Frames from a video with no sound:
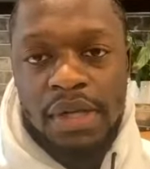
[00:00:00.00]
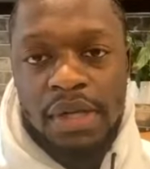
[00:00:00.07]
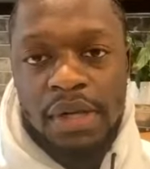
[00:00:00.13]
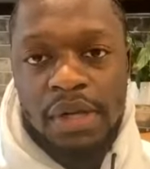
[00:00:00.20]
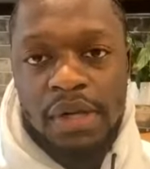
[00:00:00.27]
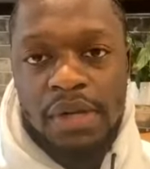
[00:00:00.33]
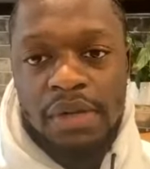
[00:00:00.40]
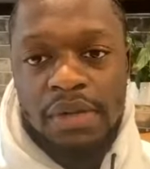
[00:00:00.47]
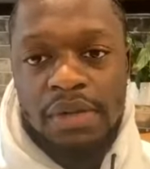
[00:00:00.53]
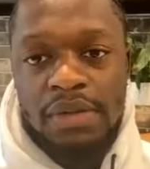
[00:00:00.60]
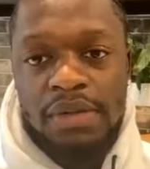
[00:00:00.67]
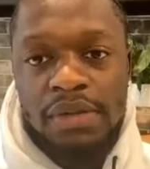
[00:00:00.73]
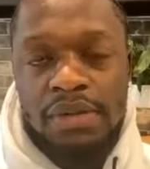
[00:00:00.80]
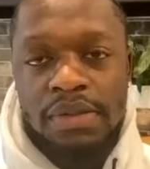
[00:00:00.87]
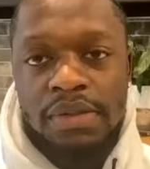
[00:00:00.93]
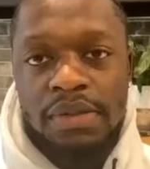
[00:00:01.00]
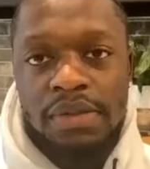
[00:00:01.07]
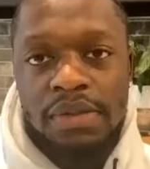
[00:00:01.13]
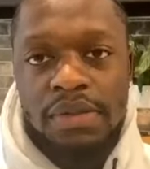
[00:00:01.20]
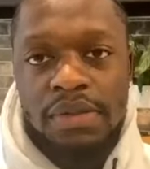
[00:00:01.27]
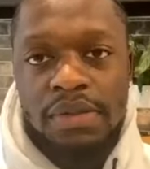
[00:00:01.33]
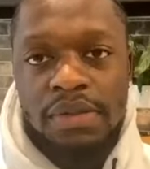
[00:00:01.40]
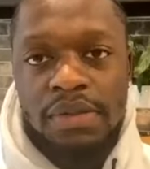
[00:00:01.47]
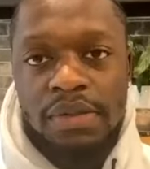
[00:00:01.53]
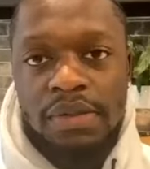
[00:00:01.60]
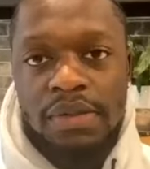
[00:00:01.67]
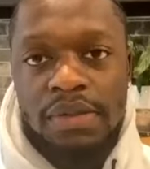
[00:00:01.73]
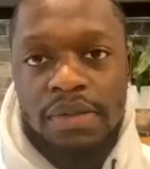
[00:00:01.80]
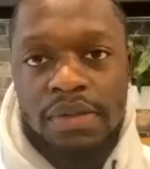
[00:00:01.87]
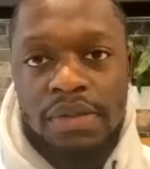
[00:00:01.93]

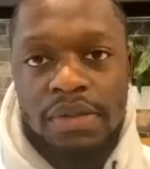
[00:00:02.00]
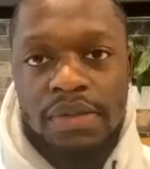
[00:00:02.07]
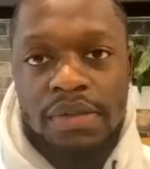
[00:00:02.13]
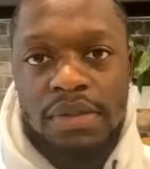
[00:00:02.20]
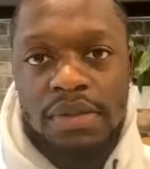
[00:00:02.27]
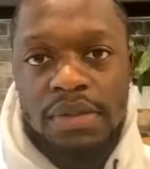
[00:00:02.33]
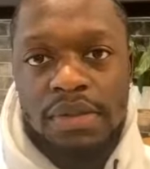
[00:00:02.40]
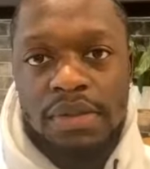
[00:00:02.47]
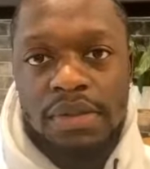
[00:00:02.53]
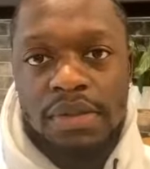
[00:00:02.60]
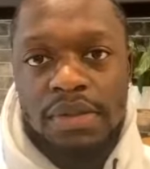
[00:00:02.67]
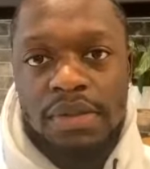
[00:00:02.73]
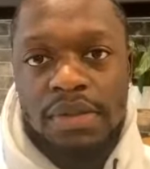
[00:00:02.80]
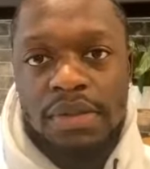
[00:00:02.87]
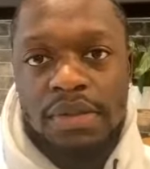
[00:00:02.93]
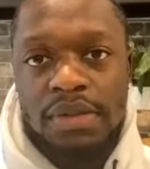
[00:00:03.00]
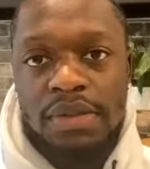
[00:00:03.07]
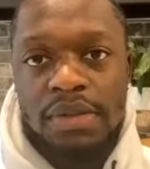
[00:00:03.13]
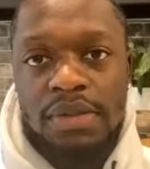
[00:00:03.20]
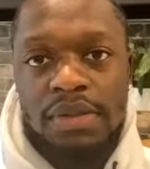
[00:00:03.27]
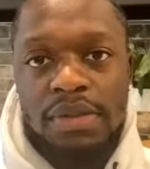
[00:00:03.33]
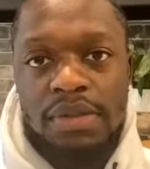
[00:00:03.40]
(silent)